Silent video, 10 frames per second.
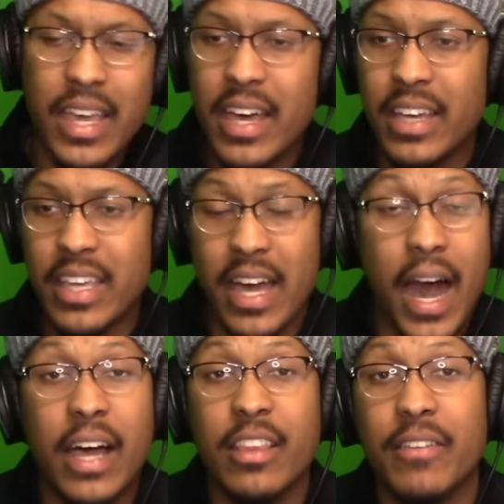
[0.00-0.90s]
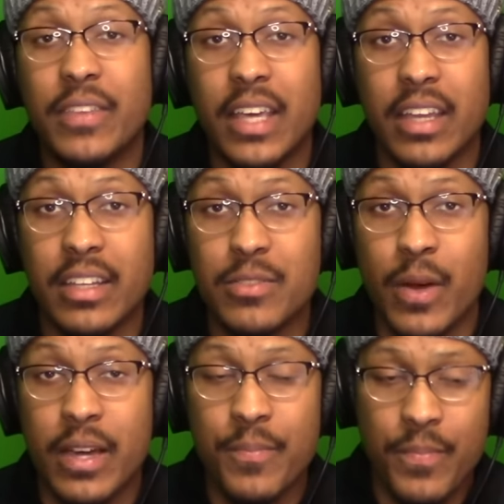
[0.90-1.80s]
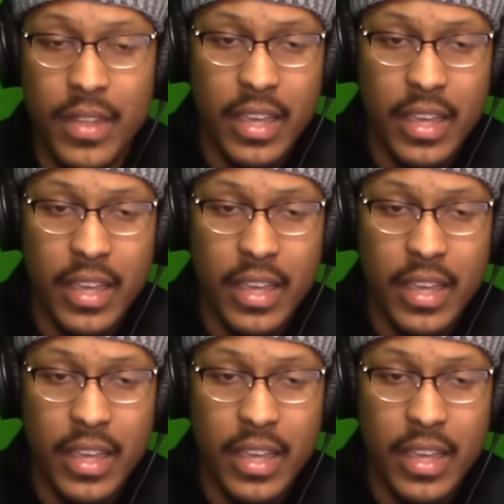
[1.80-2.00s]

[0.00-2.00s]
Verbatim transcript: Yeah, yeah. I love the edits, right?